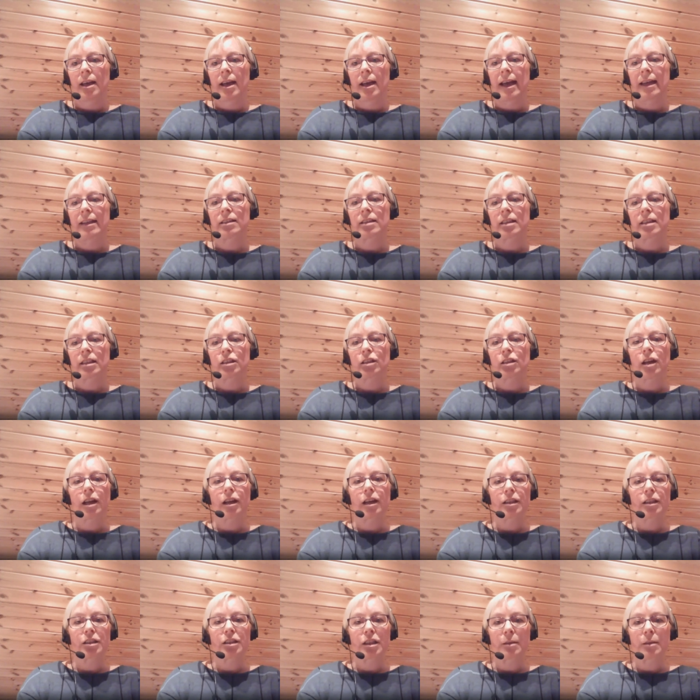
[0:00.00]
A
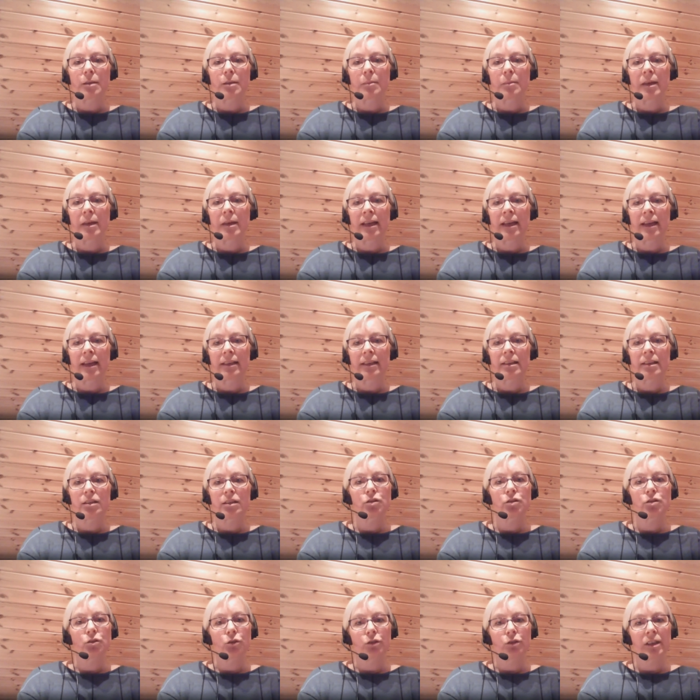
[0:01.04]
technology-mediated
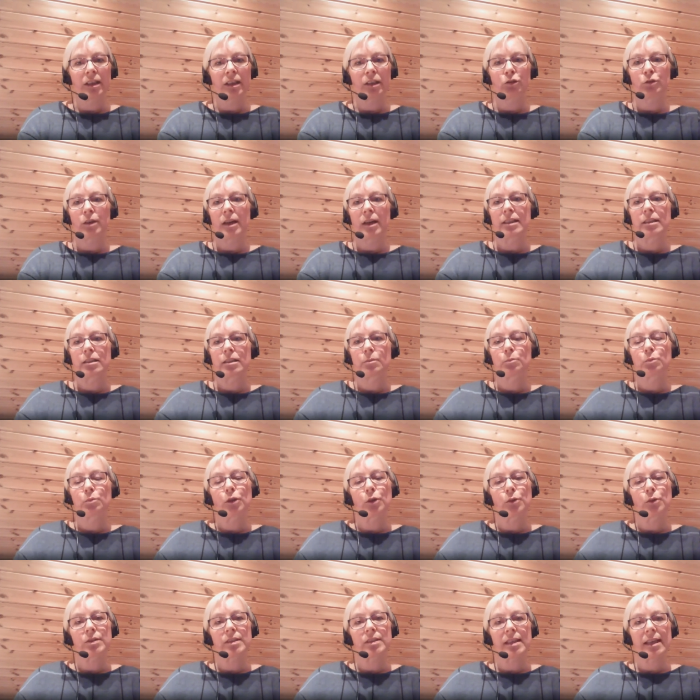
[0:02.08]
story creation
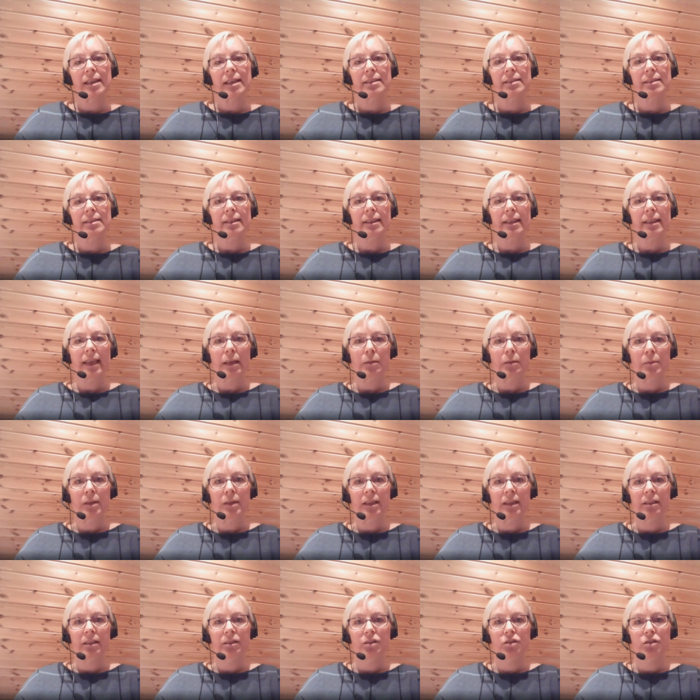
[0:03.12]
process can be
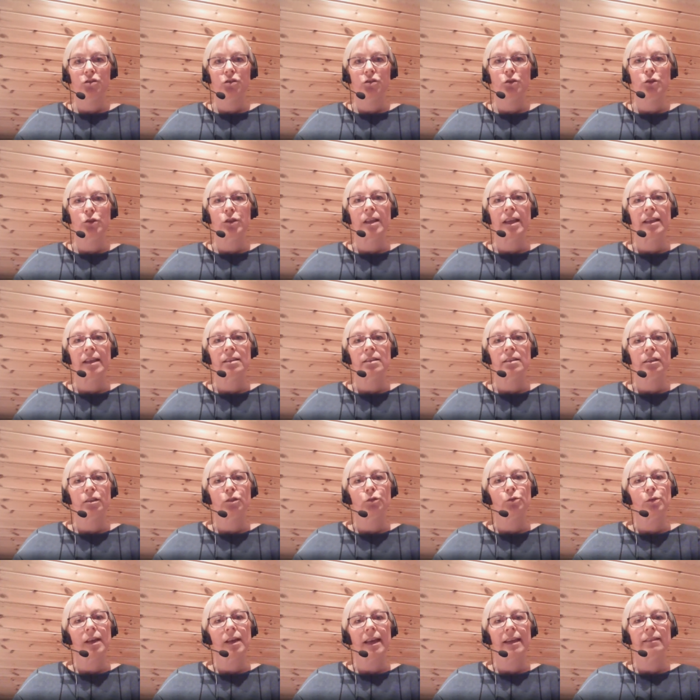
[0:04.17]
understood as a
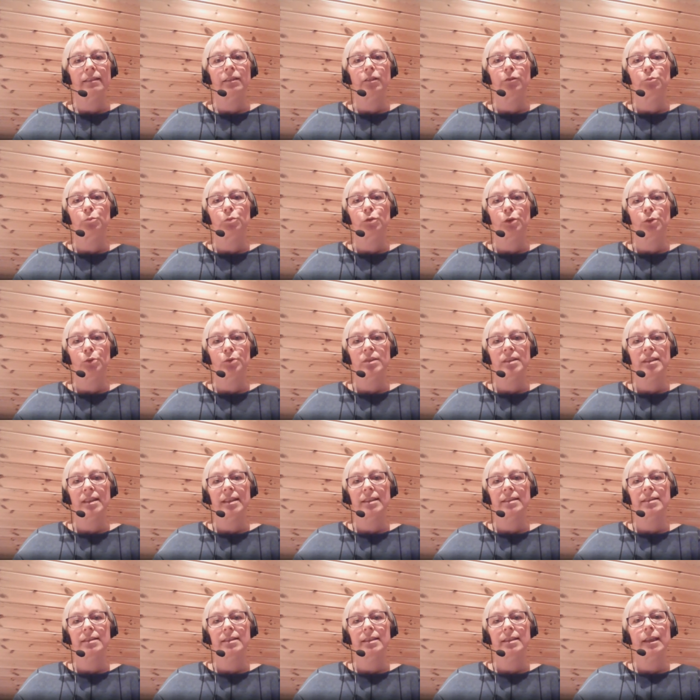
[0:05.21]
creative
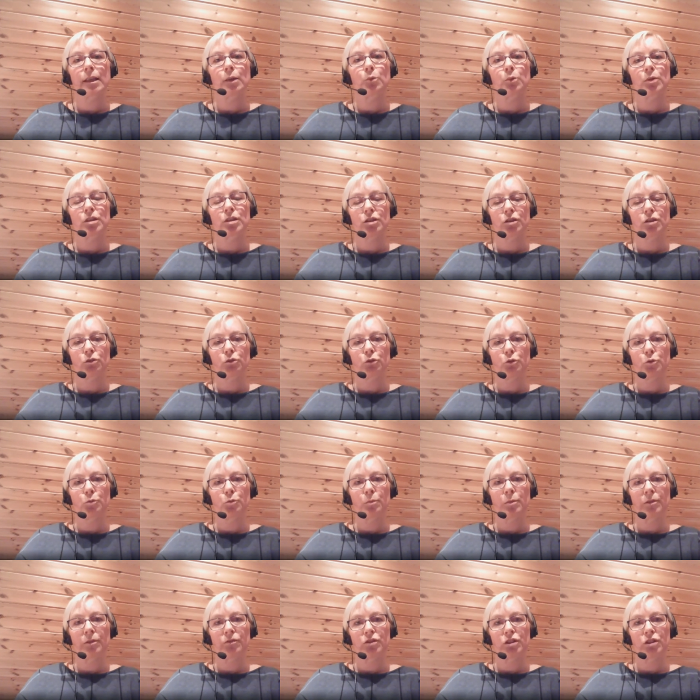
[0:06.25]
process in which a
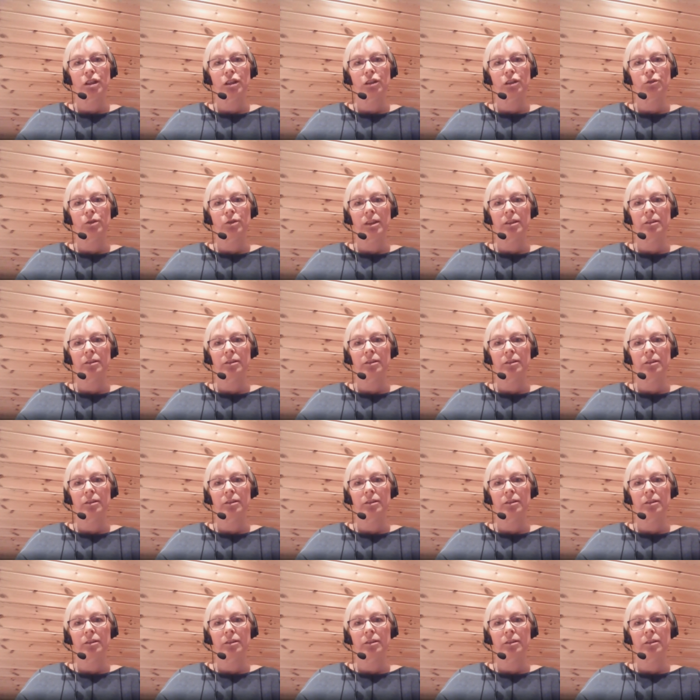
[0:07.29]
group of children